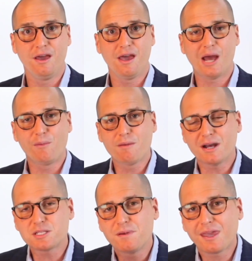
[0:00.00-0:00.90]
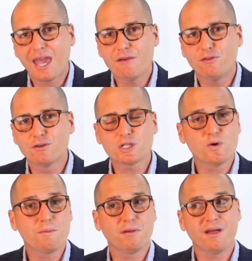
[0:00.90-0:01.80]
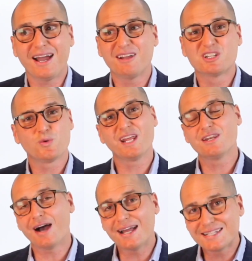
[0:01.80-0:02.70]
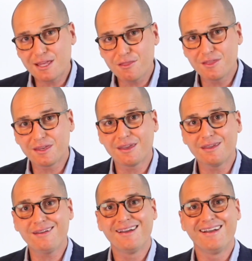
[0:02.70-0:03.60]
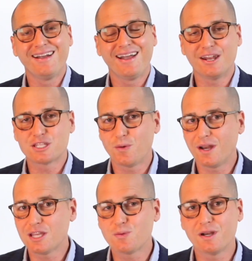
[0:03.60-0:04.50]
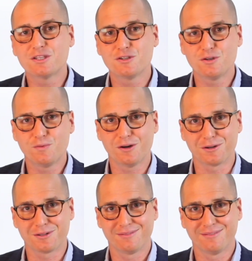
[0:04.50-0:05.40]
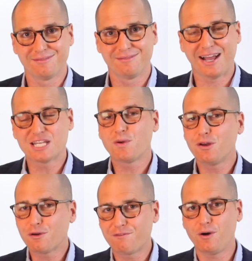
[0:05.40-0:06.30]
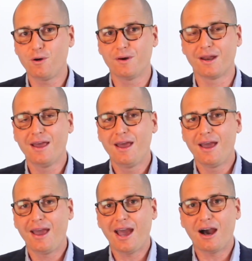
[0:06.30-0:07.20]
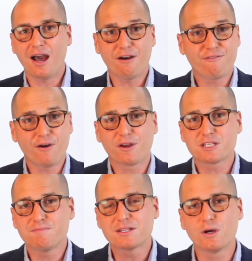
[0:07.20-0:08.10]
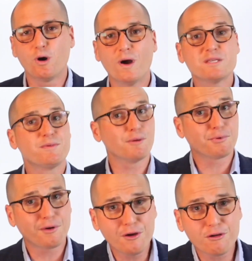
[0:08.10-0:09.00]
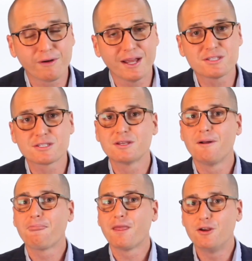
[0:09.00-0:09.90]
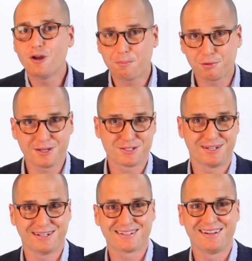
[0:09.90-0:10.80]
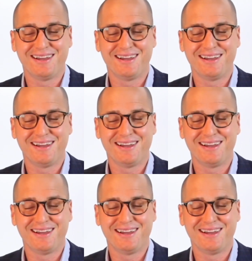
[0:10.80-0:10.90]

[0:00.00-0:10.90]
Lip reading: and we must be careful not to apply 2019 thinking in a 2022 world. As we look forward, our focus must always be on progress, not precedent.